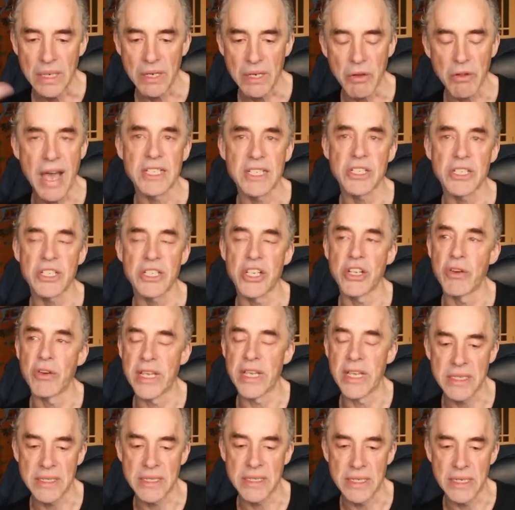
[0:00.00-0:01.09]
You know, that's
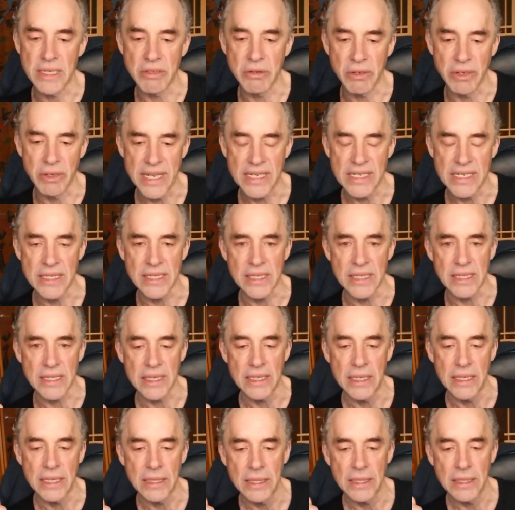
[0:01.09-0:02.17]
Jungian
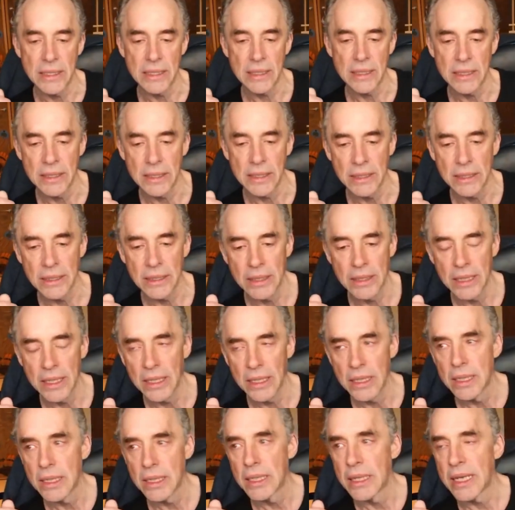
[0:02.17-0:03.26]
synchronicity.
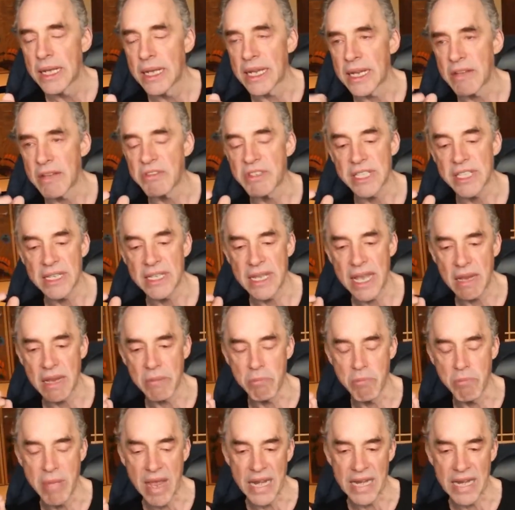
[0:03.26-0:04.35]
Yeah. And I've seen
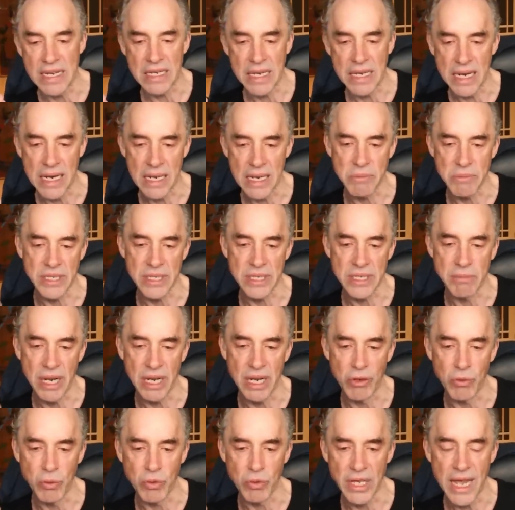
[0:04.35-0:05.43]
that many times in
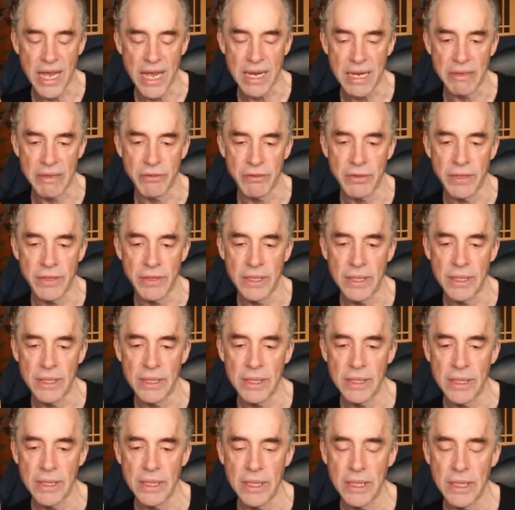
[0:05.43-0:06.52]
my own life.
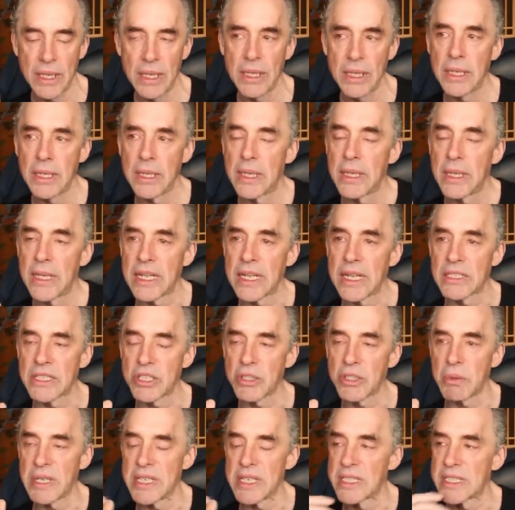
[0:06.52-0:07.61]
And
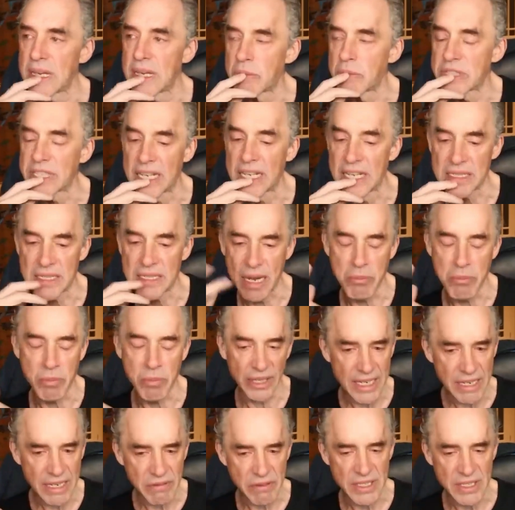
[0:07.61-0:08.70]
so in some sense, I
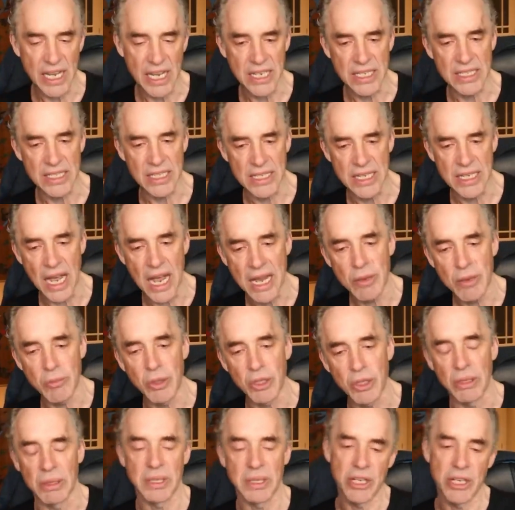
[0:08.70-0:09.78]
believe it's
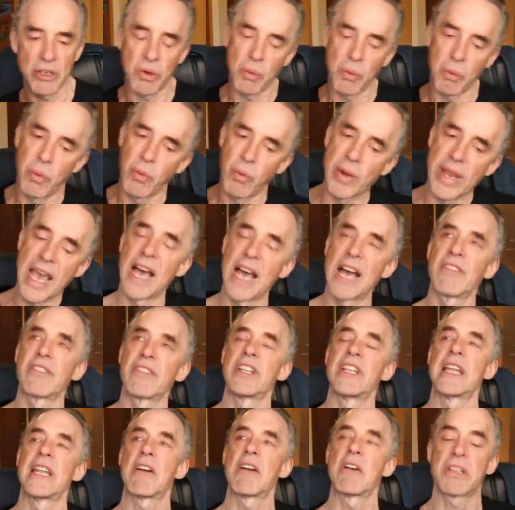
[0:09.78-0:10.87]
undeniable. You know, we have
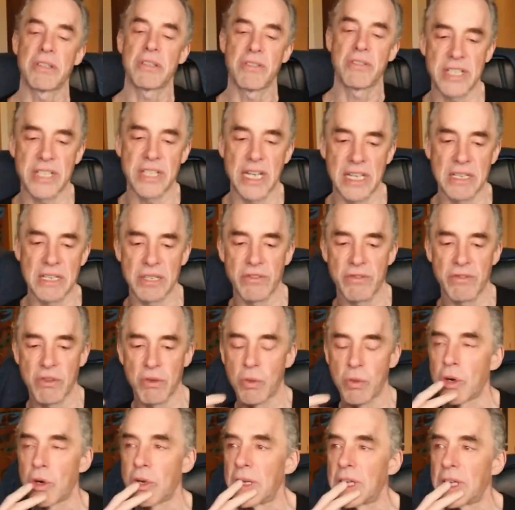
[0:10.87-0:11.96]
a narrative sense of
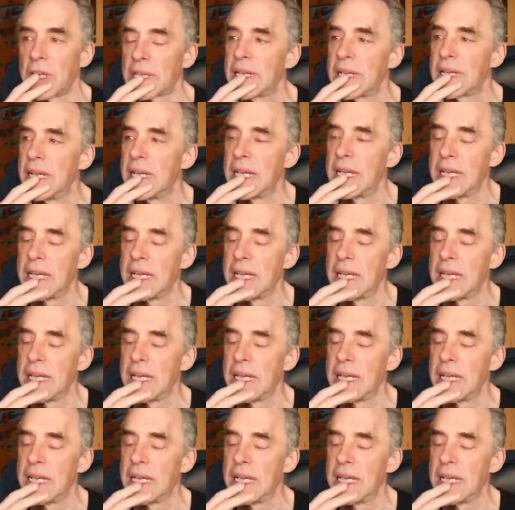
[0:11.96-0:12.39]
the world.